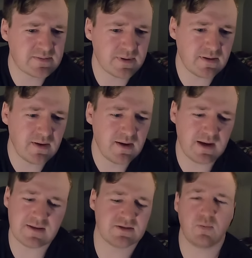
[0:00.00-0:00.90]
But
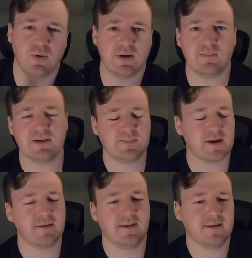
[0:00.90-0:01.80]
yeah, there's no point in me
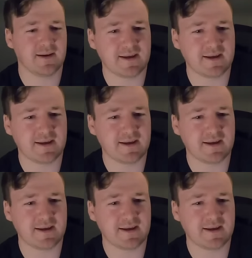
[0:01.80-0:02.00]
speculating.